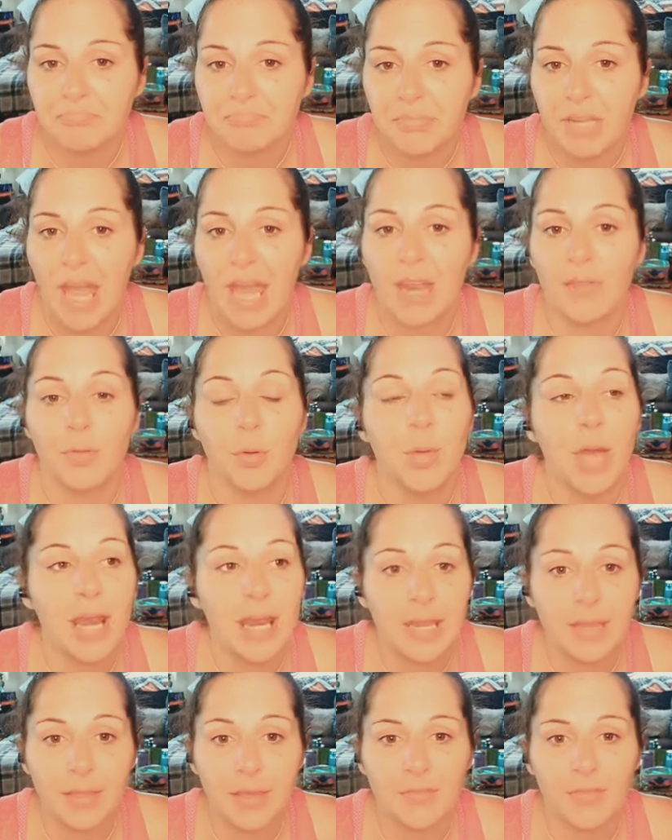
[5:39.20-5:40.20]
and if you get
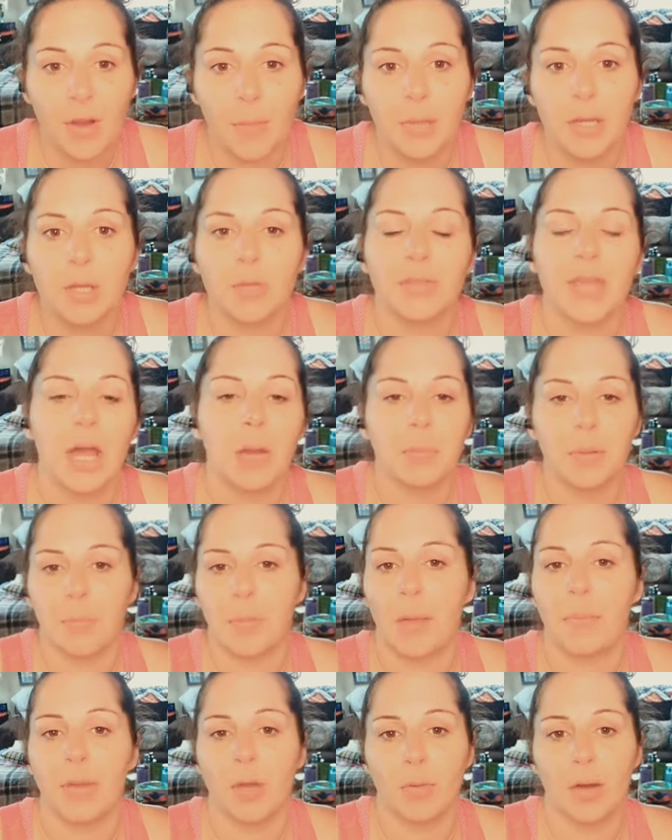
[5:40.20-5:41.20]
anything from me, you, that'll be
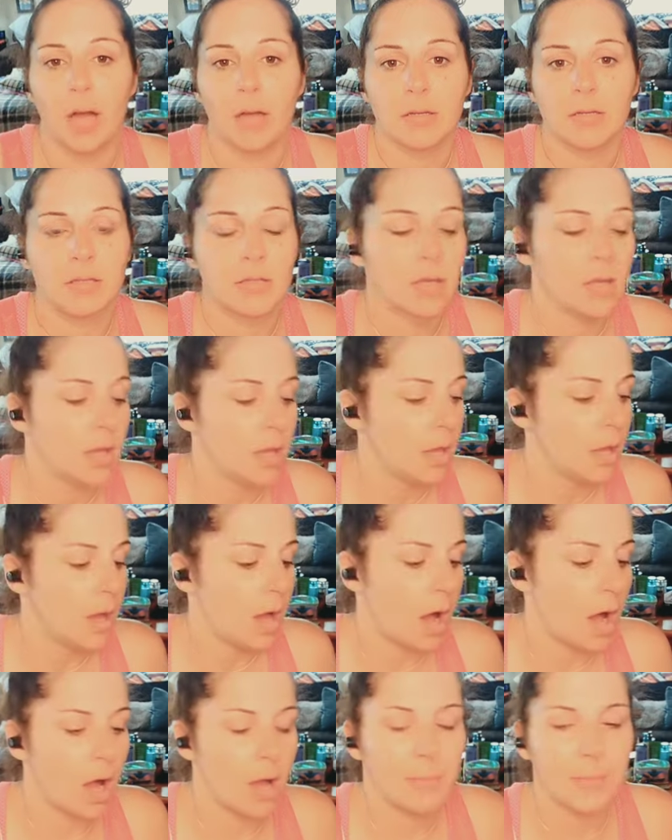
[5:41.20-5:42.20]
my PO box
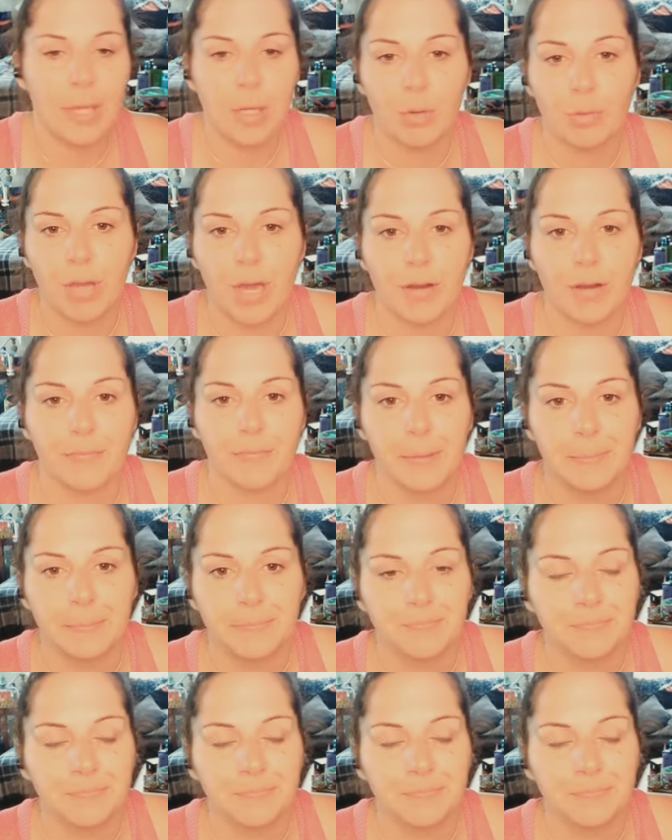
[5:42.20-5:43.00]
um, that you'll get it from.